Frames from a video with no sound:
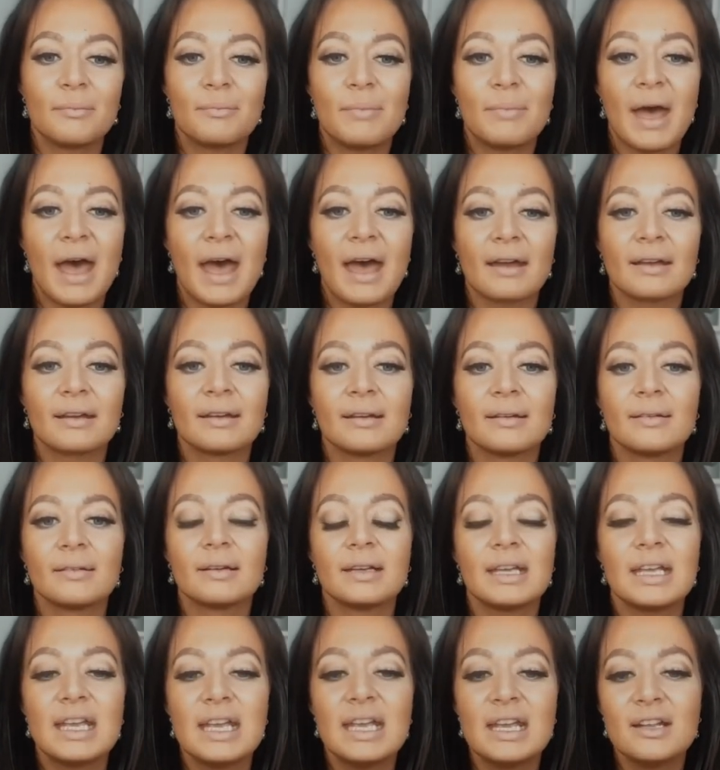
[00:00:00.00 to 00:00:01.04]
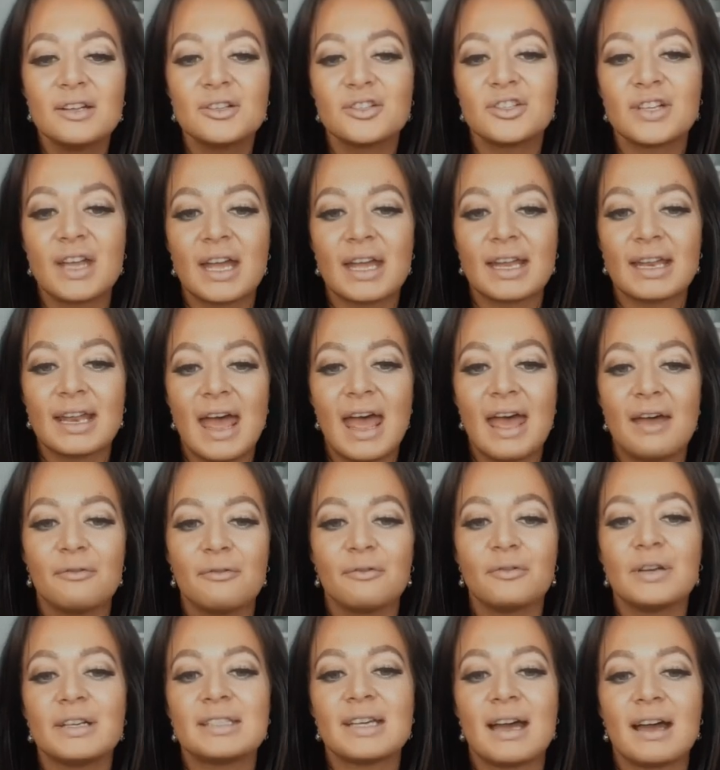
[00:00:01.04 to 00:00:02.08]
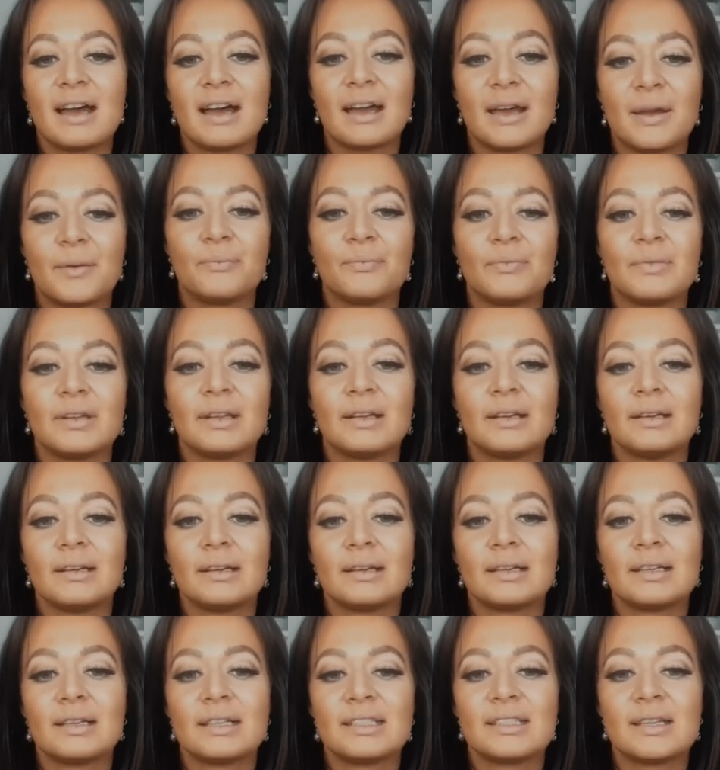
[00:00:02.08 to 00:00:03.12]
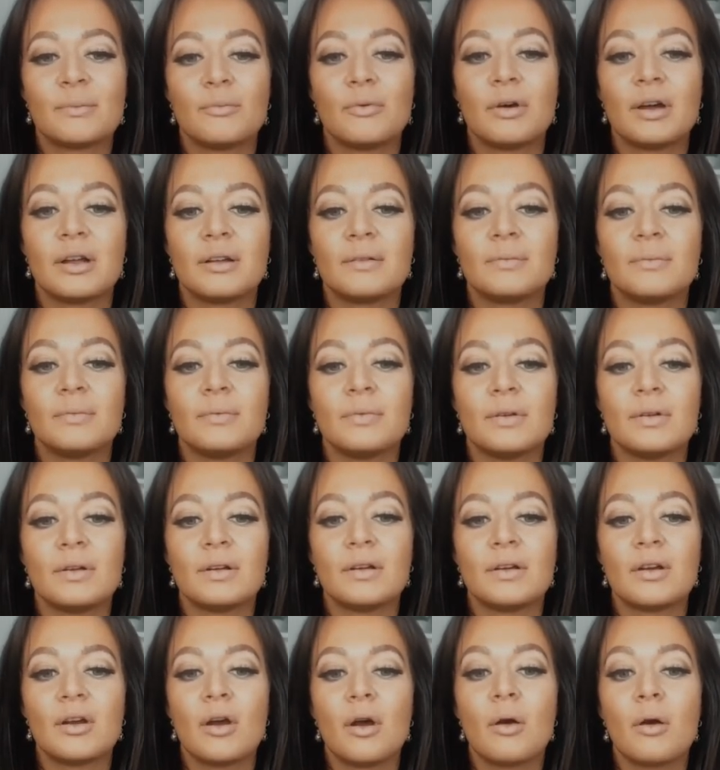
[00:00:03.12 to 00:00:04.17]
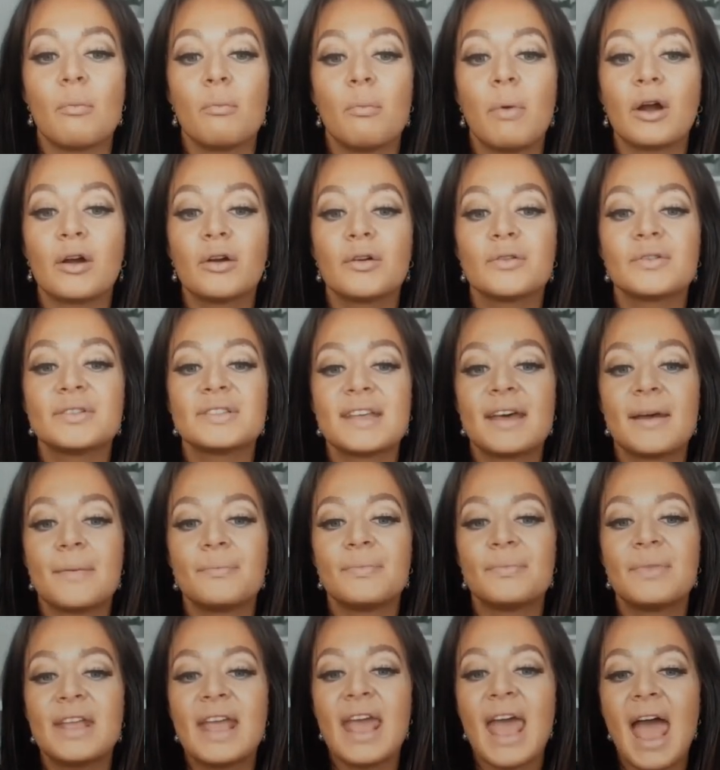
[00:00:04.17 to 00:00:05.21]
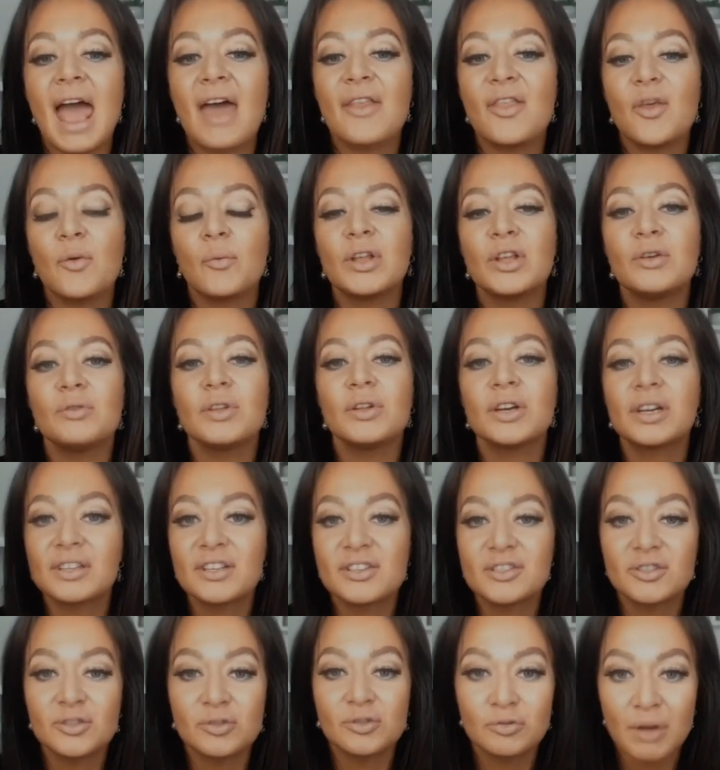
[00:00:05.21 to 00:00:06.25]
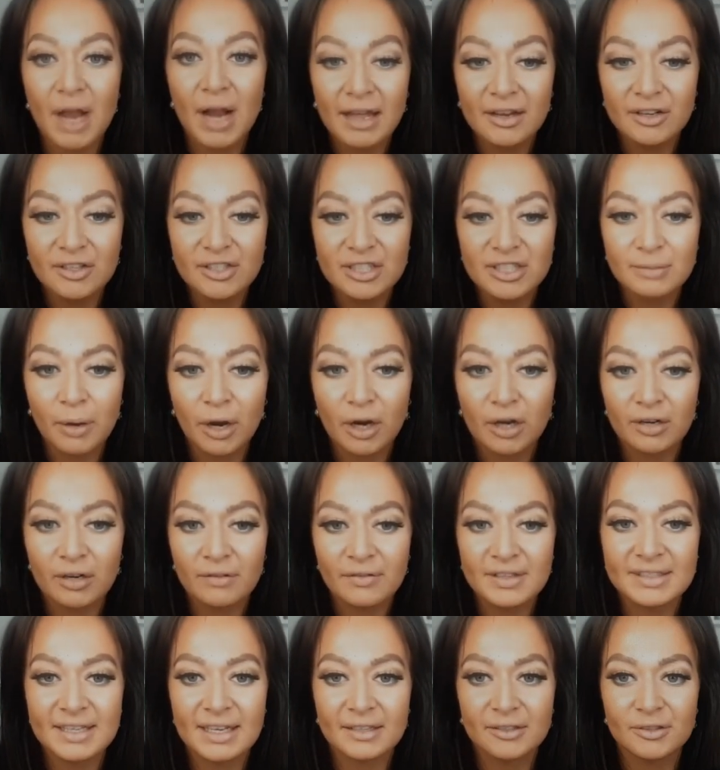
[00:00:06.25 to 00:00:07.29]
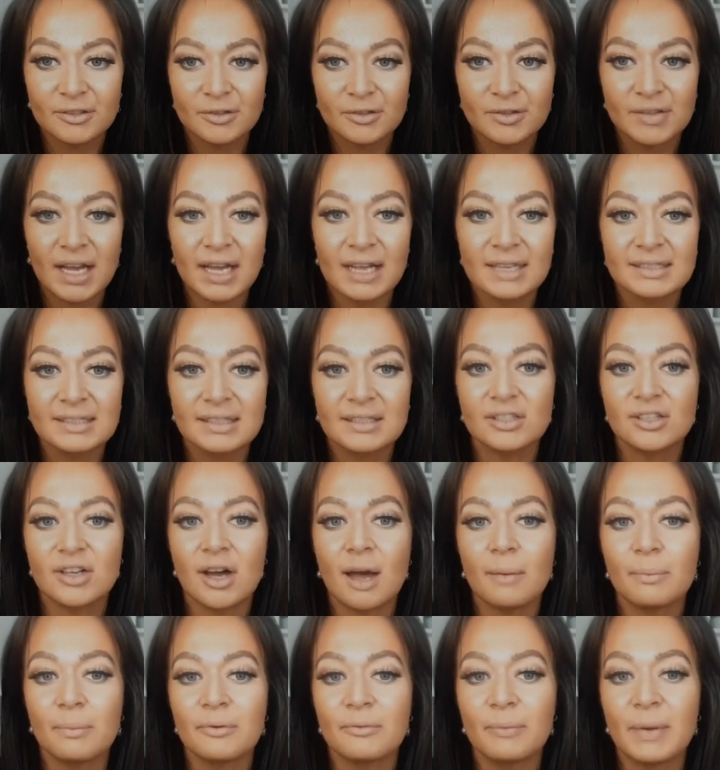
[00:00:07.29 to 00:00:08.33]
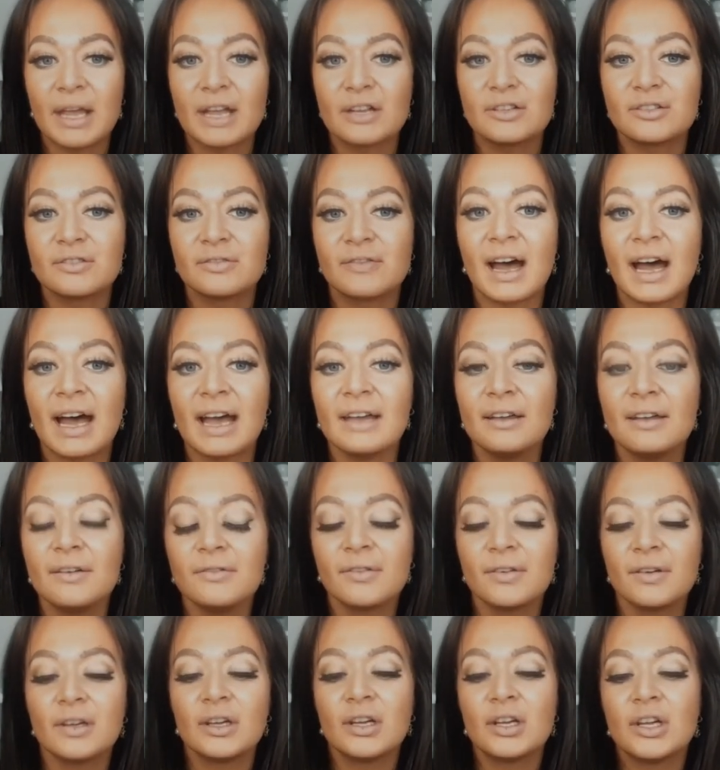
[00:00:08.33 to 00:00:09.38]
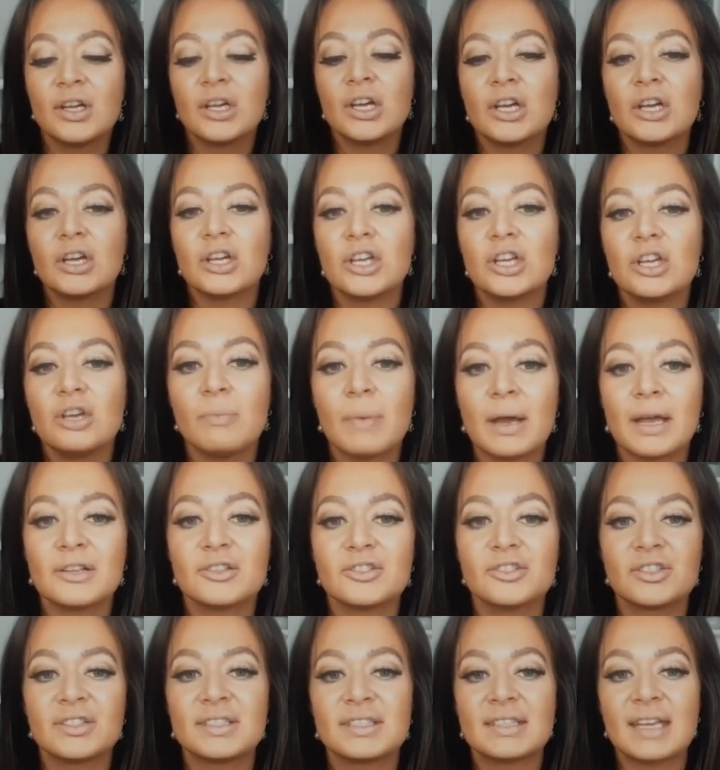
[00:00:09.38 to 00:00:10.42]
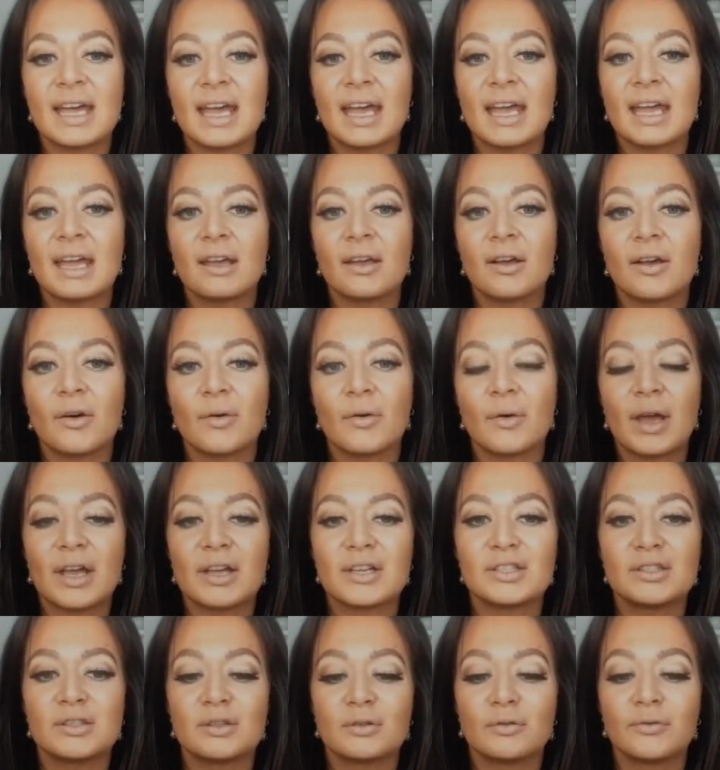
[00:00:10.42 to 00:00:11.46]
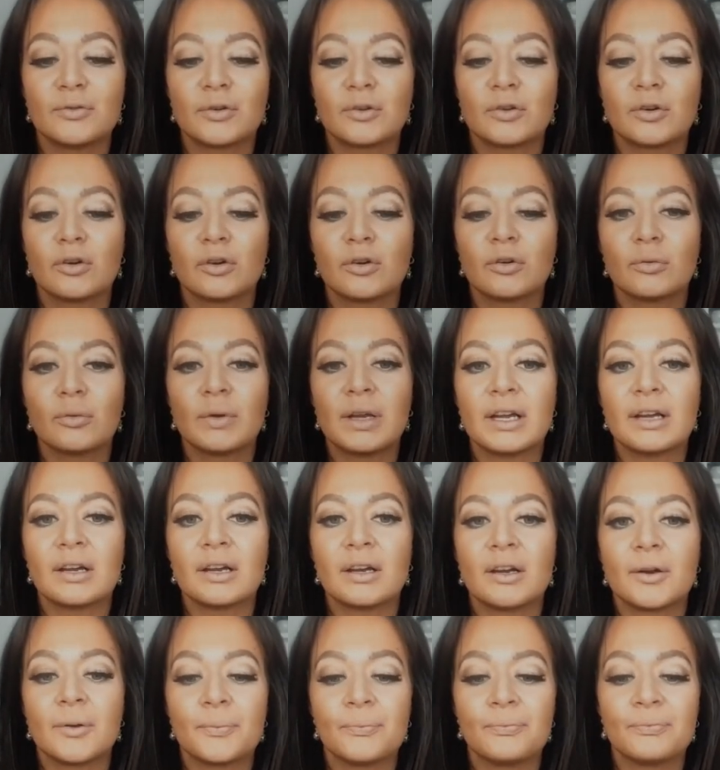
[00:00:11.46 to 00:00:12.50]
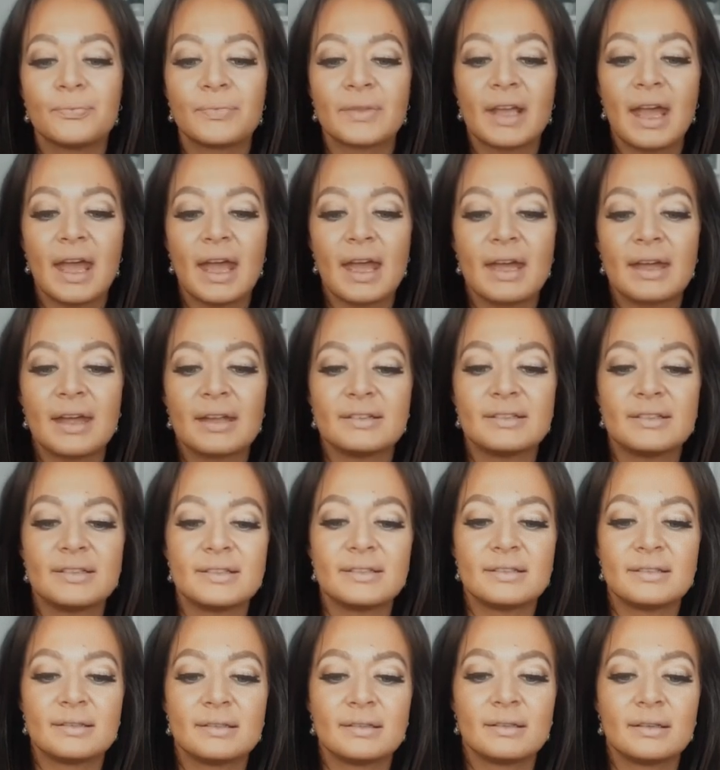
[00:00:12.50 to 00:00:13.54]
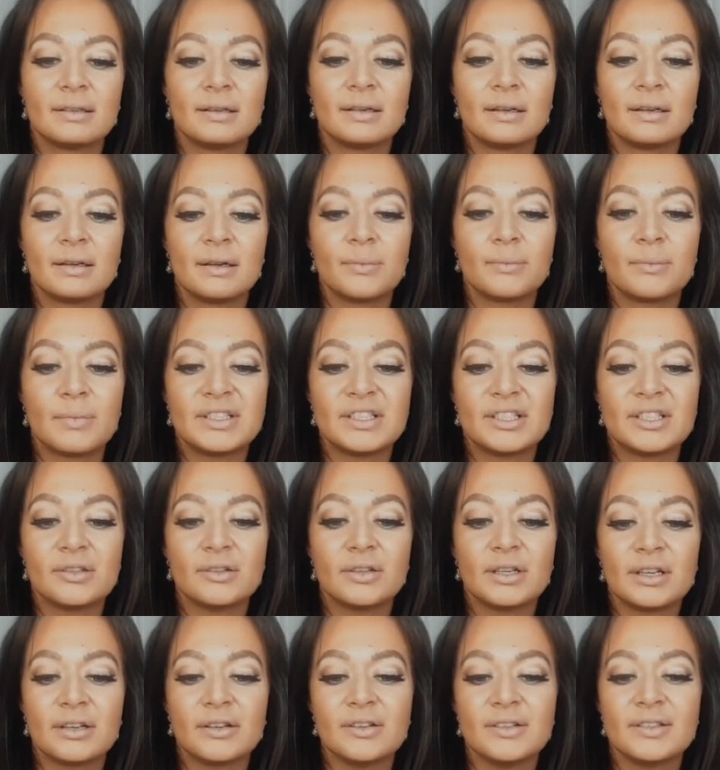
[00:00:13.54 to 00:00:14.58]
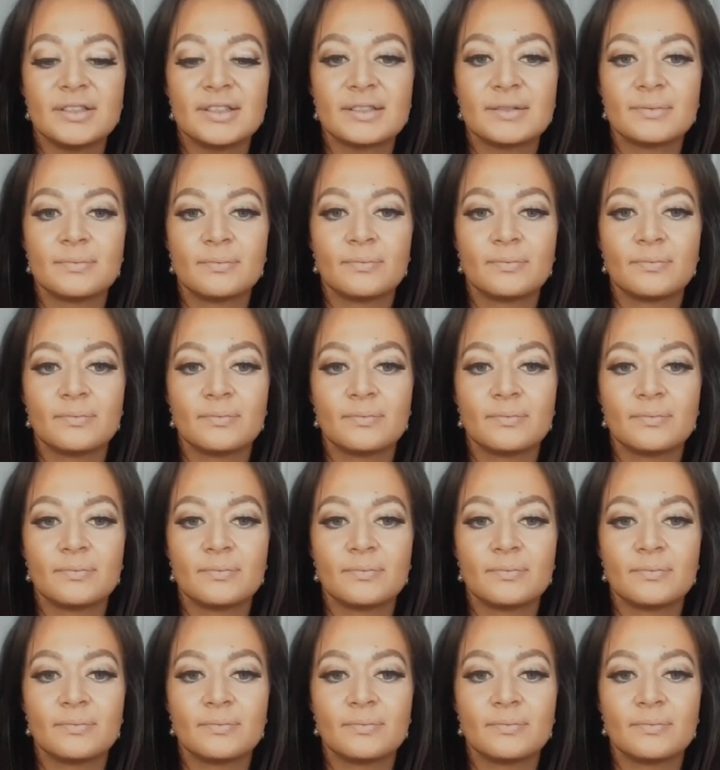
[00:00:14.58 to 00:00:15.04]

back each and every time someone borrows them. And then when you look at the strategy part of this exercise at the top of page 5, you might just say, okay, so for career and materials,